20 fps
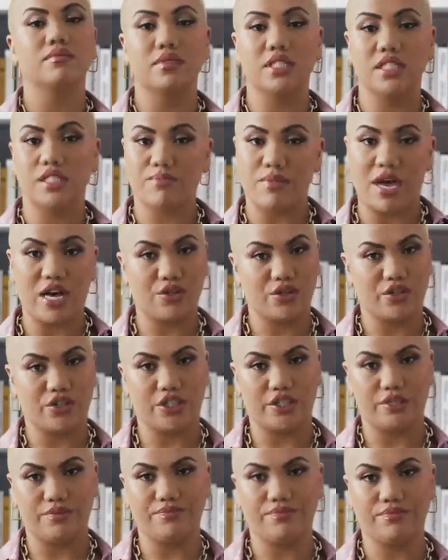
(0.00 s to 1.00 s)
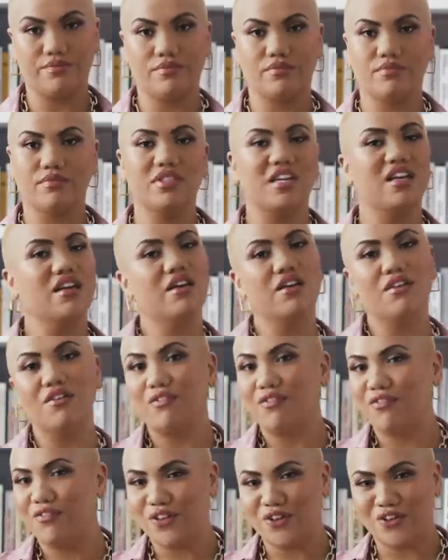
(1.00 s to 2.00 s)
Smell good.
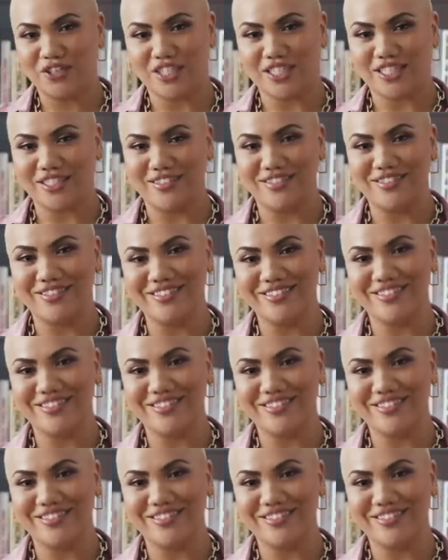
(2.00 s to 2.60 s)
Feel good.